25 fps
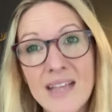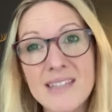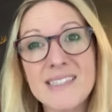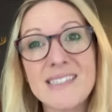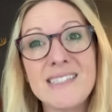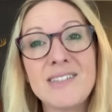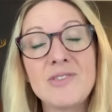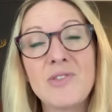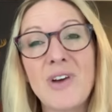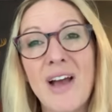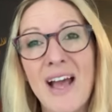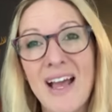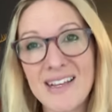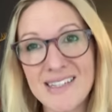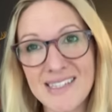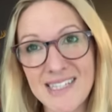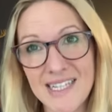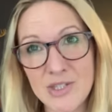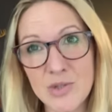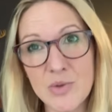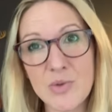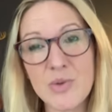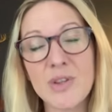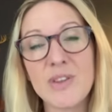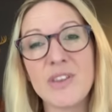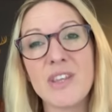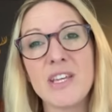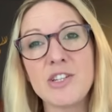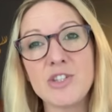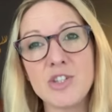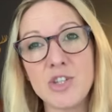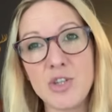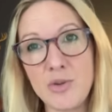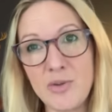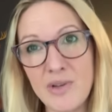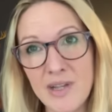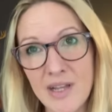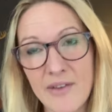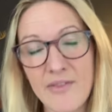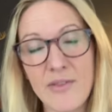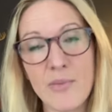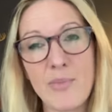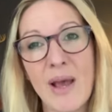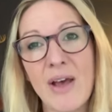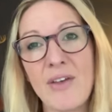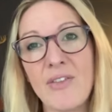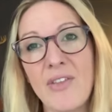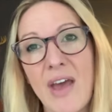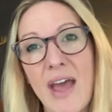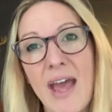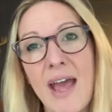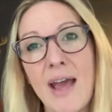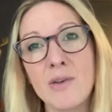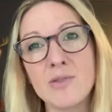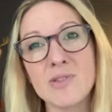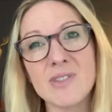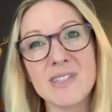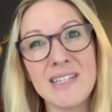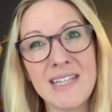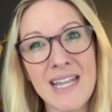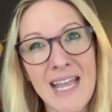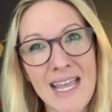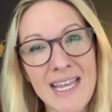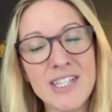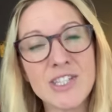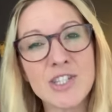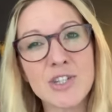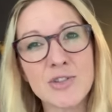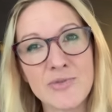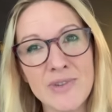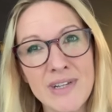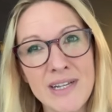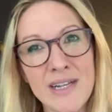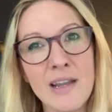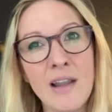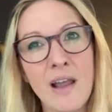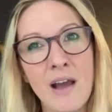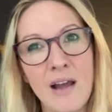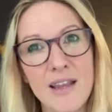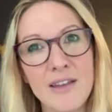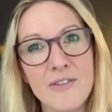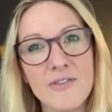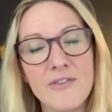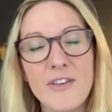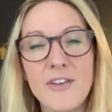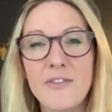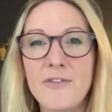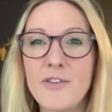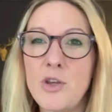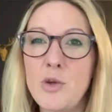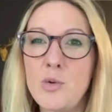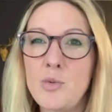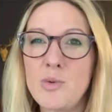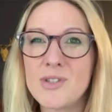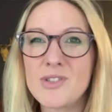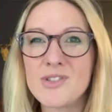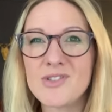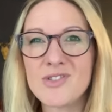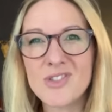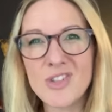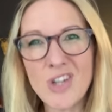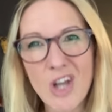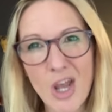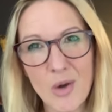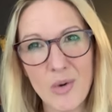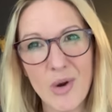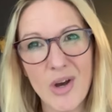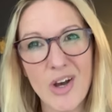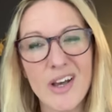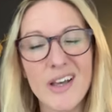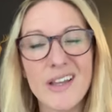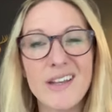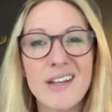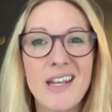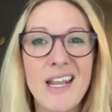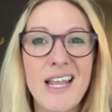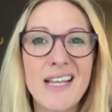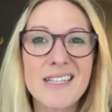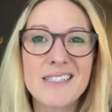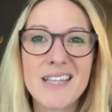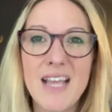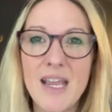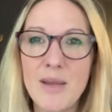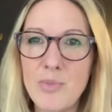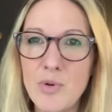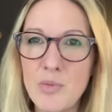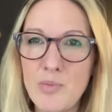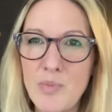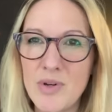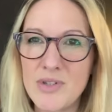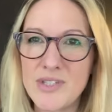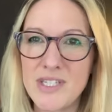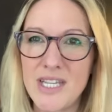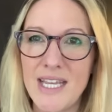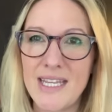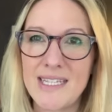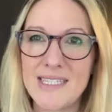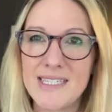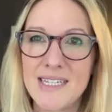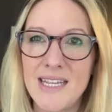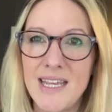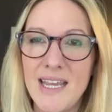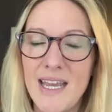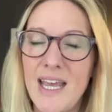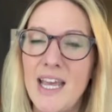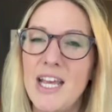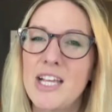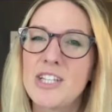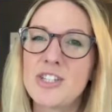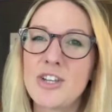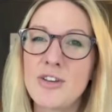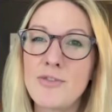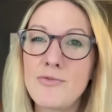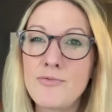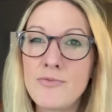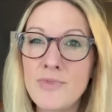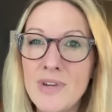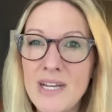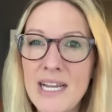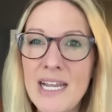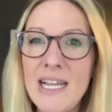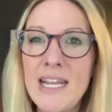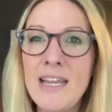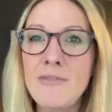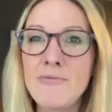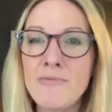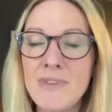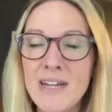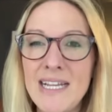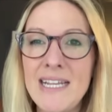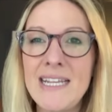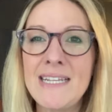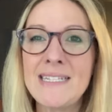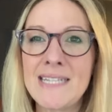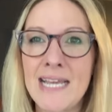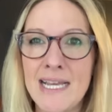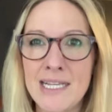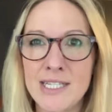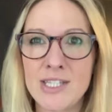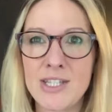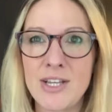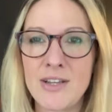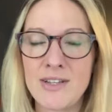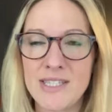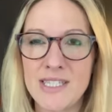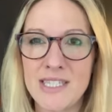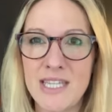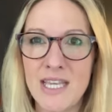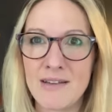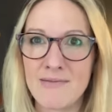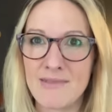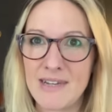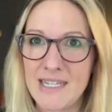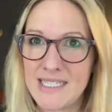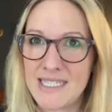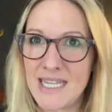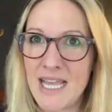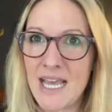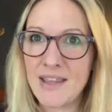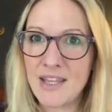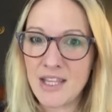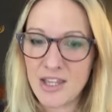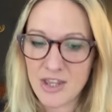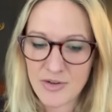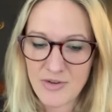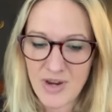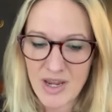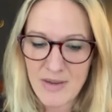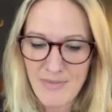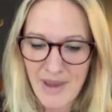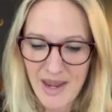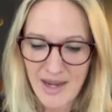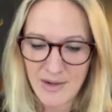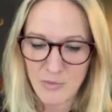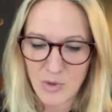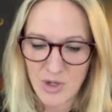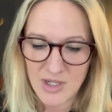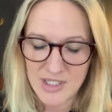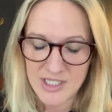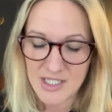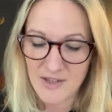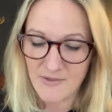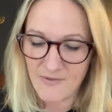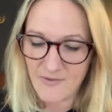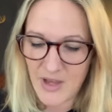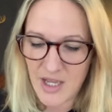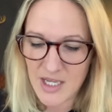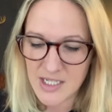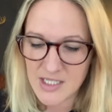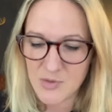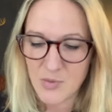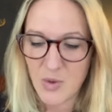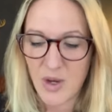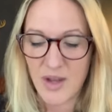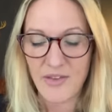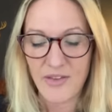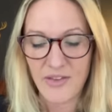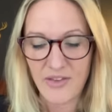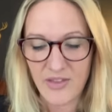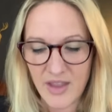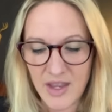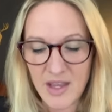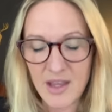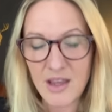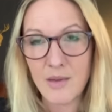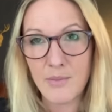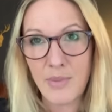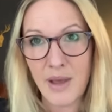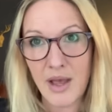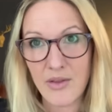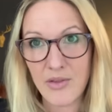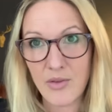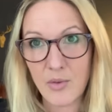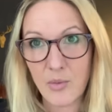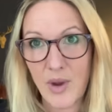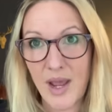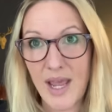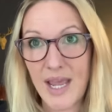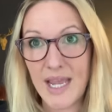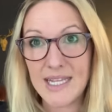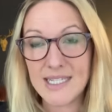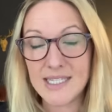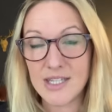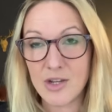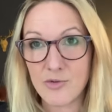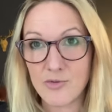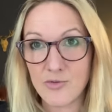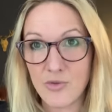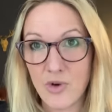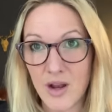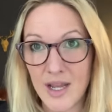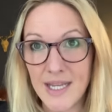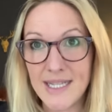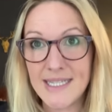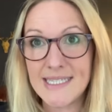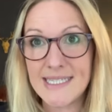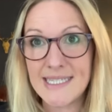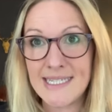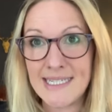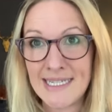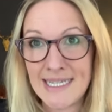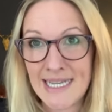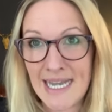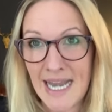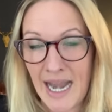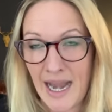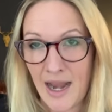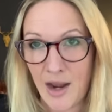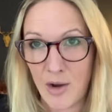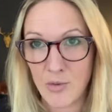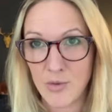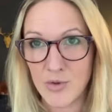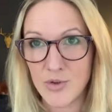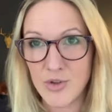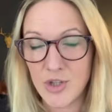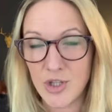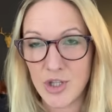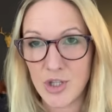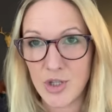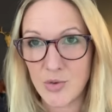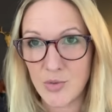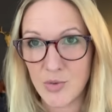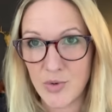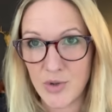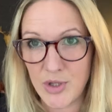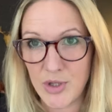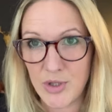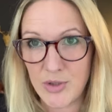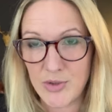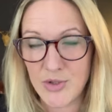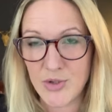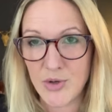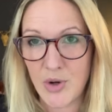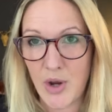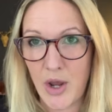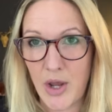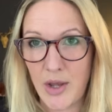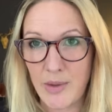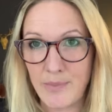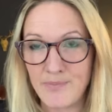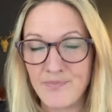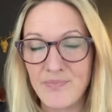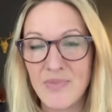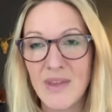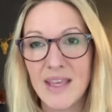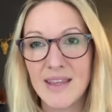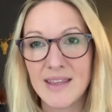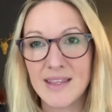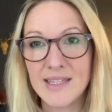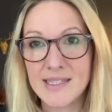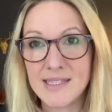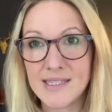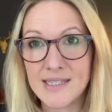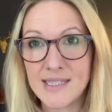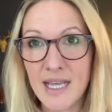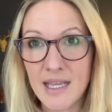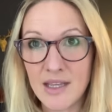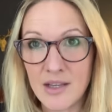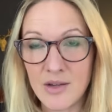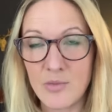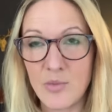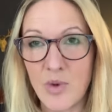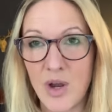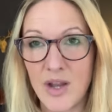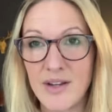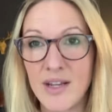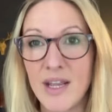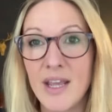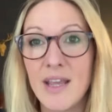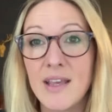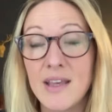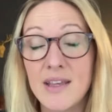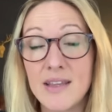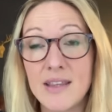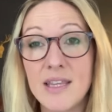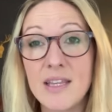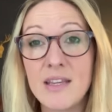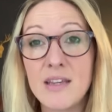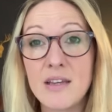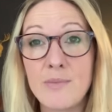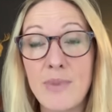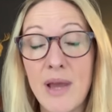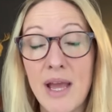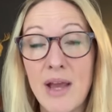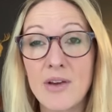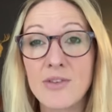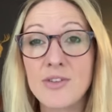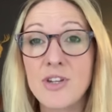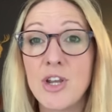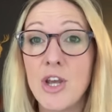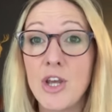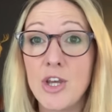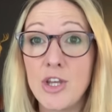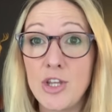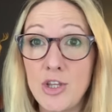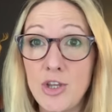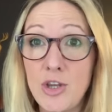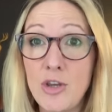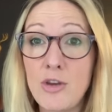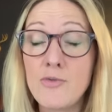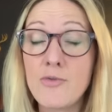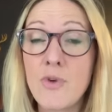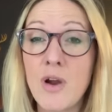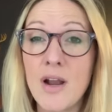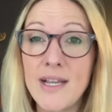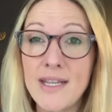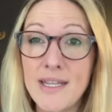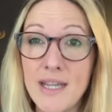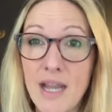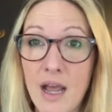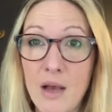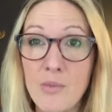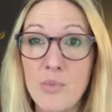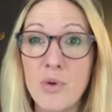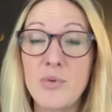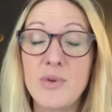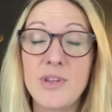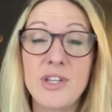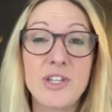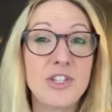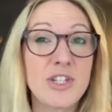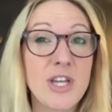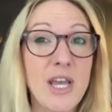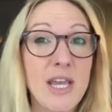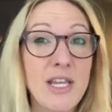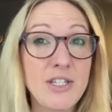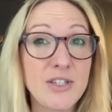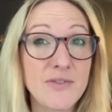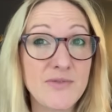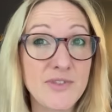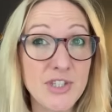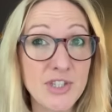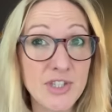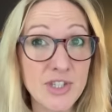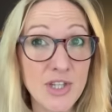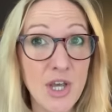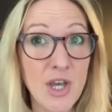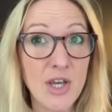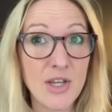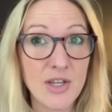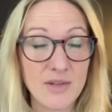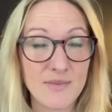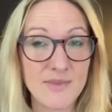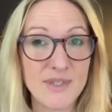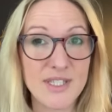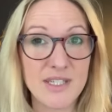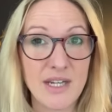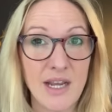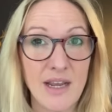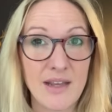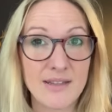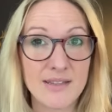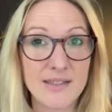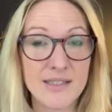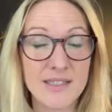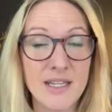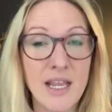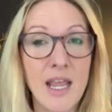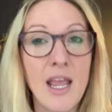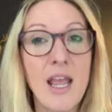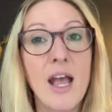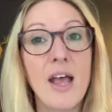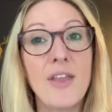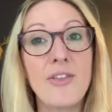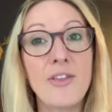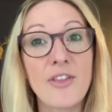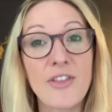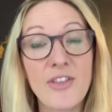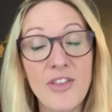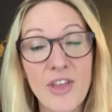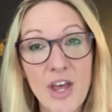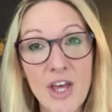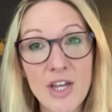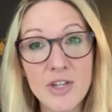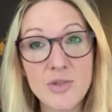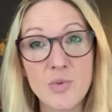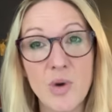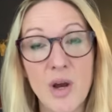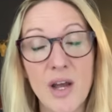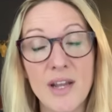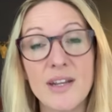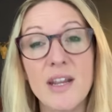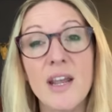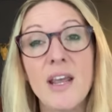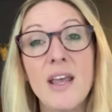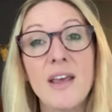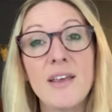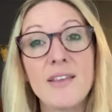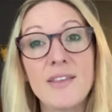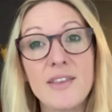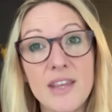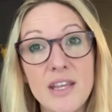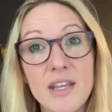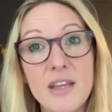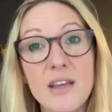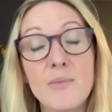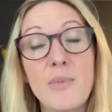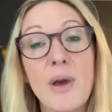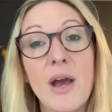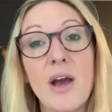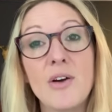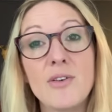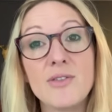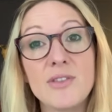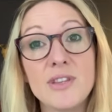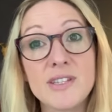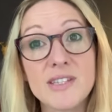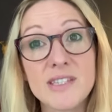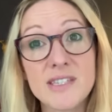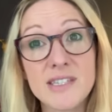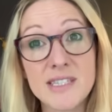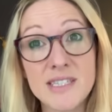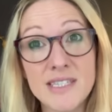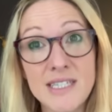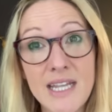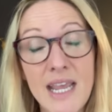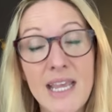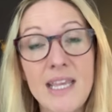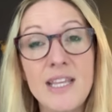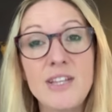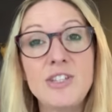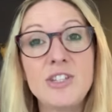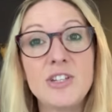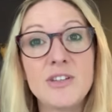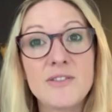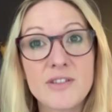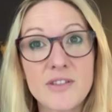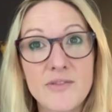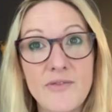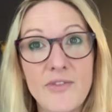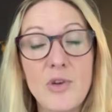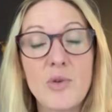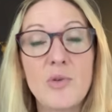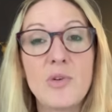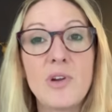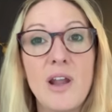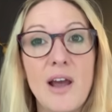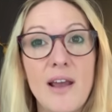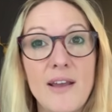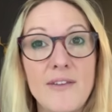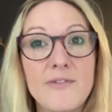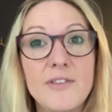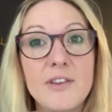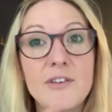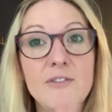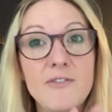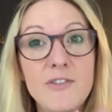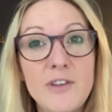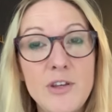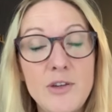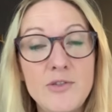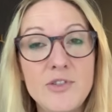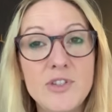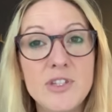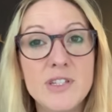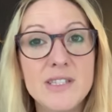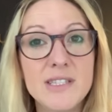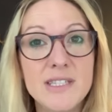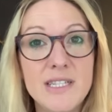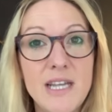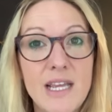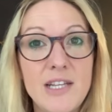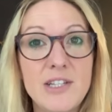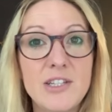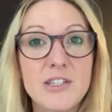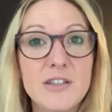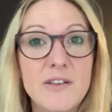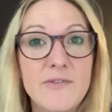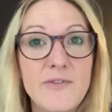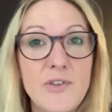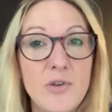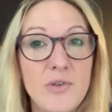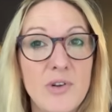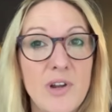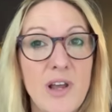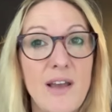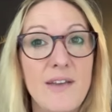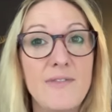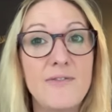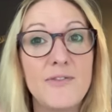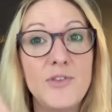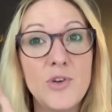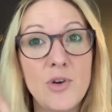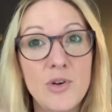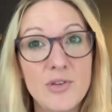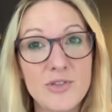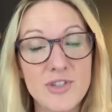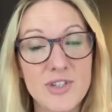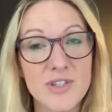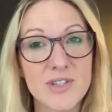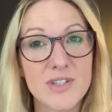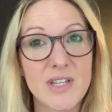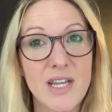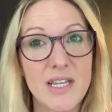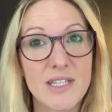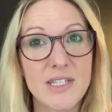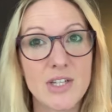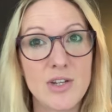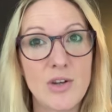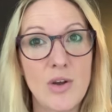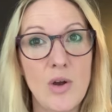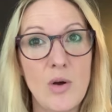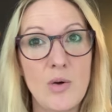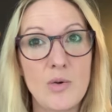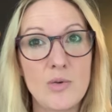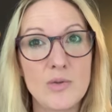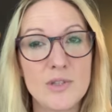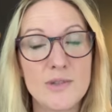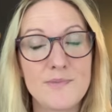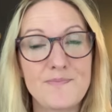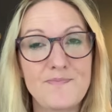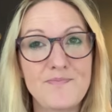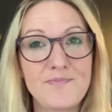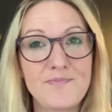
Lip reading: still access all the things that you love about the house later in life if you were slower and less able-bodied? So really, really test those theories. They're the three main ones. The first one, think about the ways right now that you will use your home. The second one, think about you right now, but with a change of circumstance. And the third one, think about the stages of your life, the future stages of your life, not just getting old.